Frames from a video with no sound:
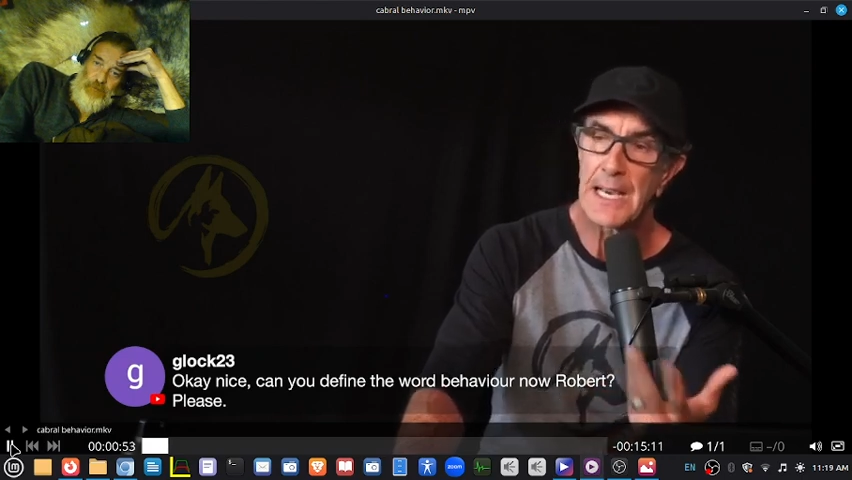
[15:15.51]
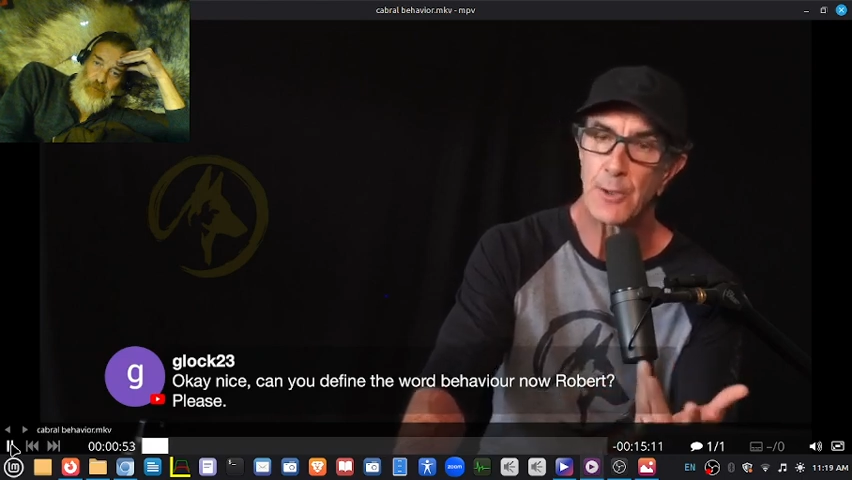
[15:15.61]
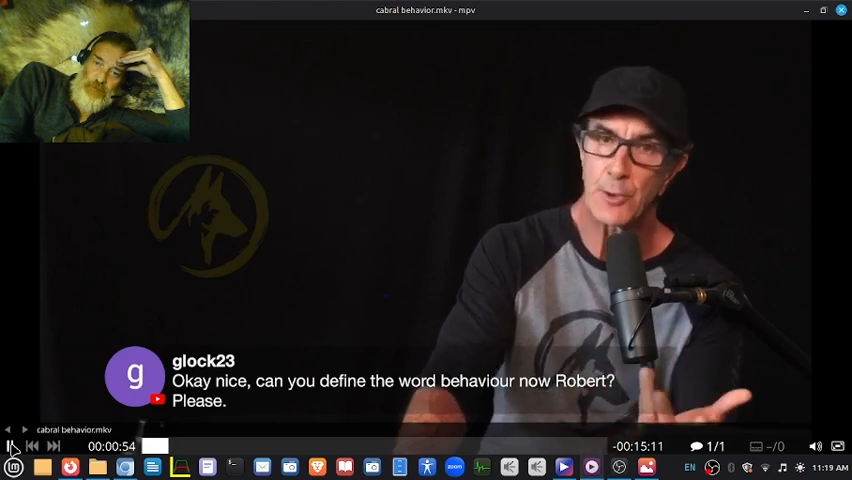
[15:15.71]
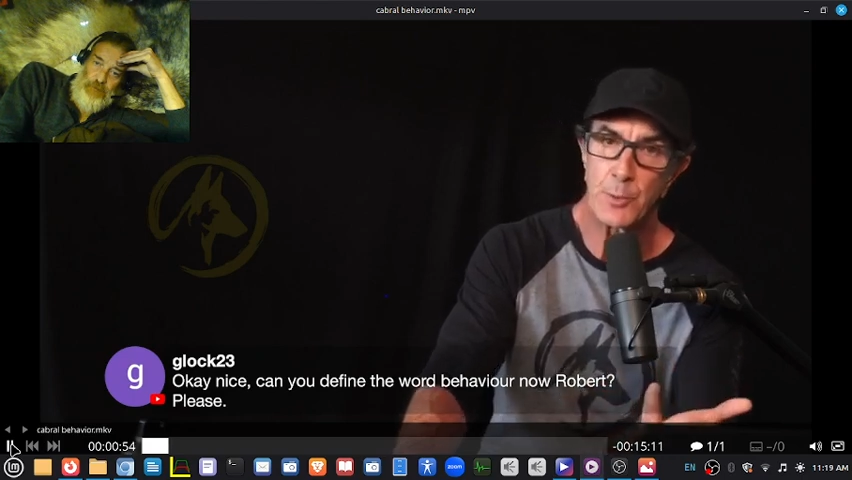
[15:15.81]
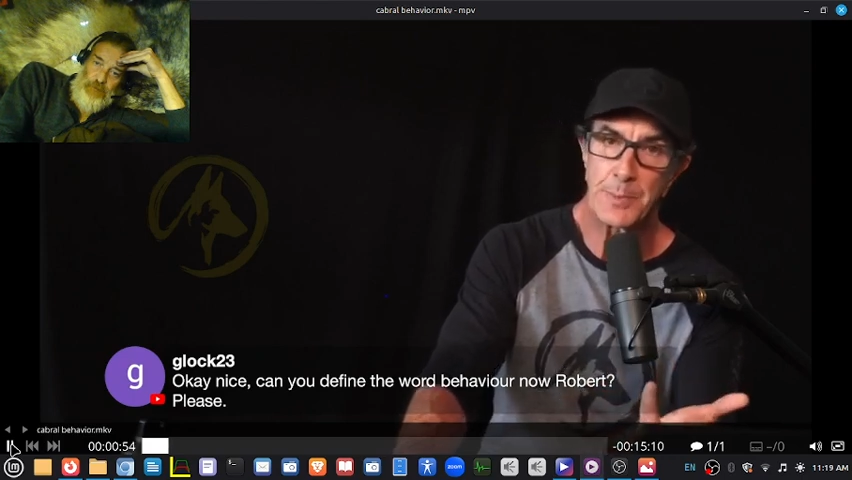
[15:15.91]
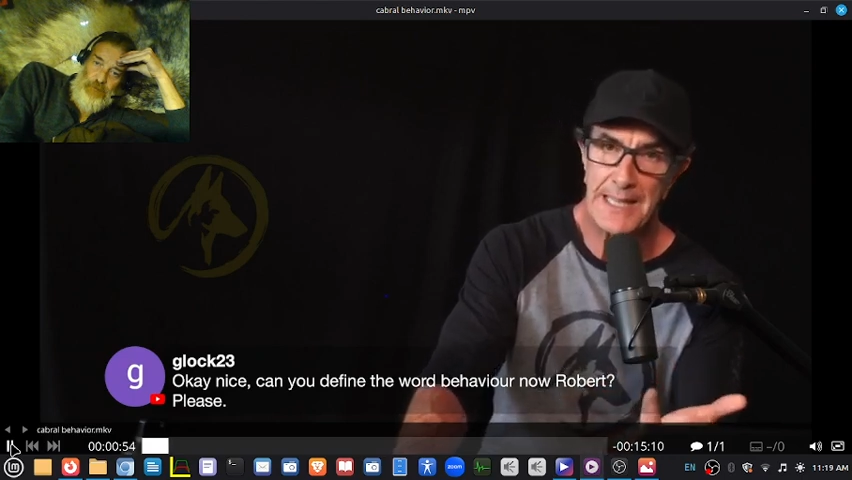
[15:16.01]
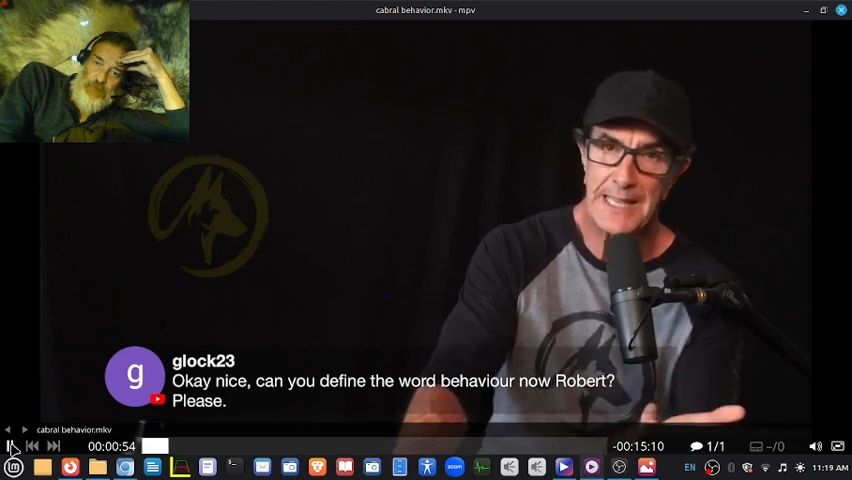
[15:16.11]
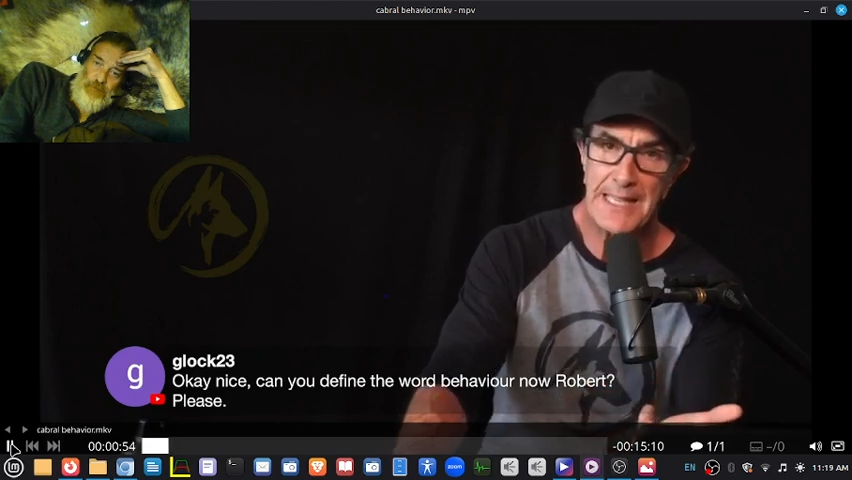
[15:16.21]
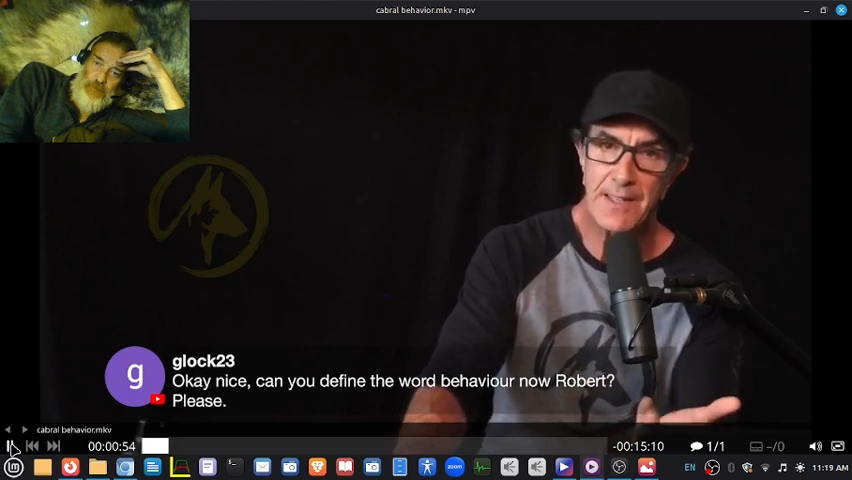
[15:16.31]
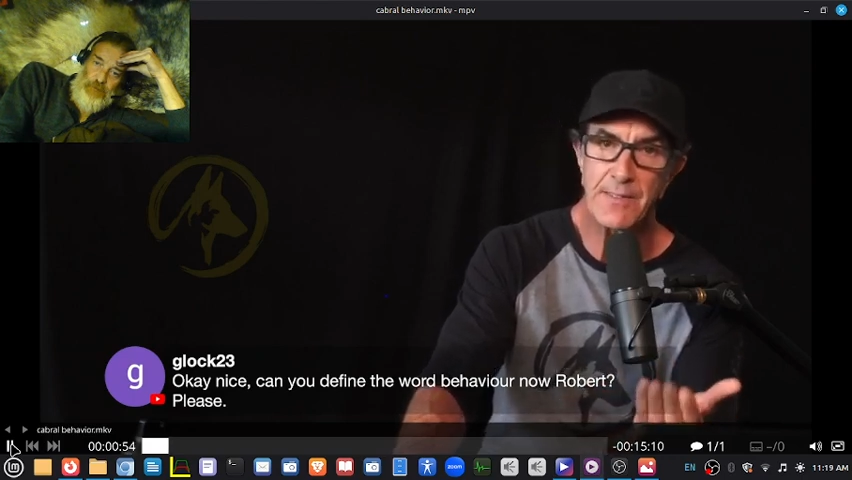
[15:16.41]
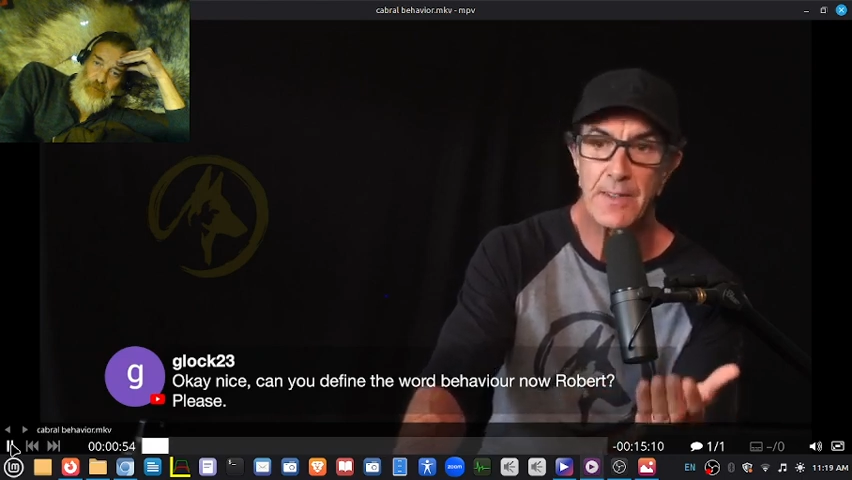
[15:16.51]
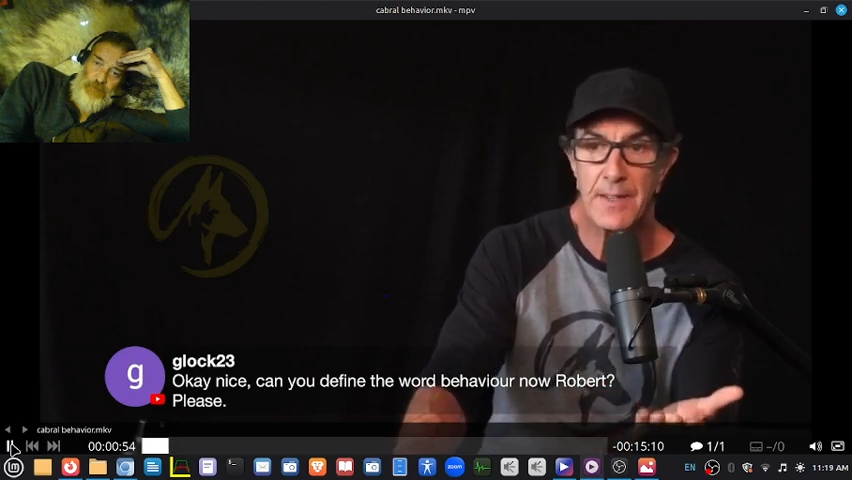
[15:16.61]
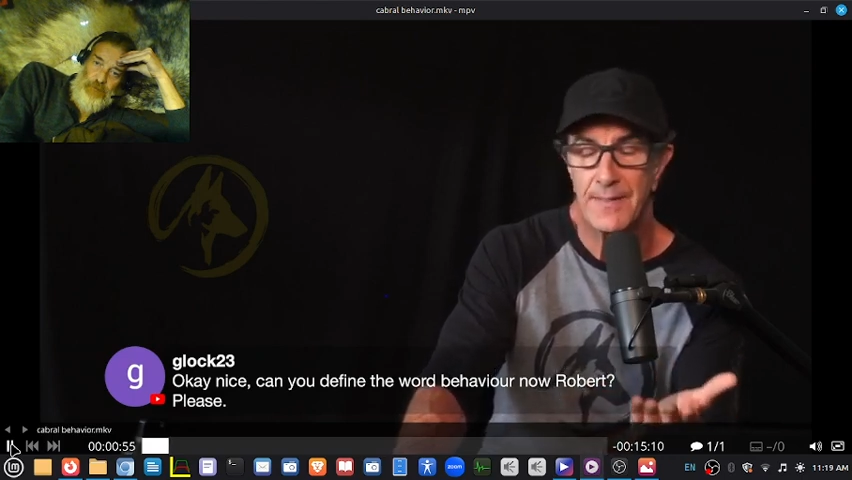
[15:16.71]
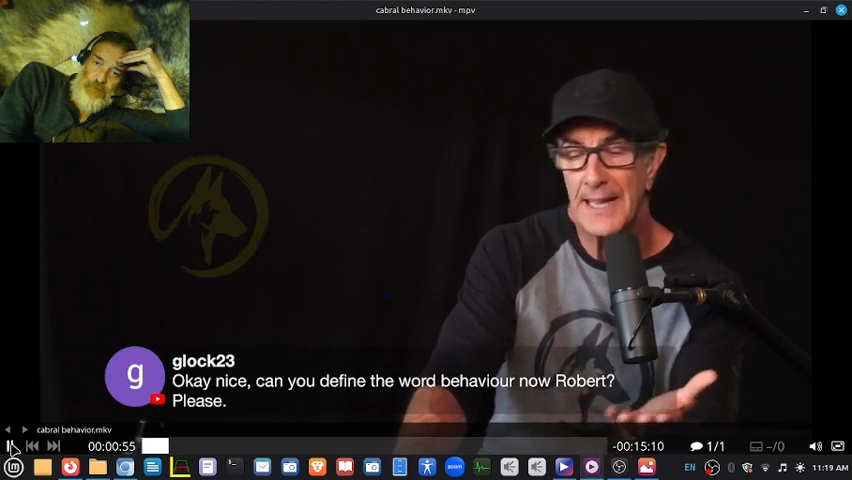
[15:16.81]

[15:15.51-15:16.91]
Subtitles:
How do you behave?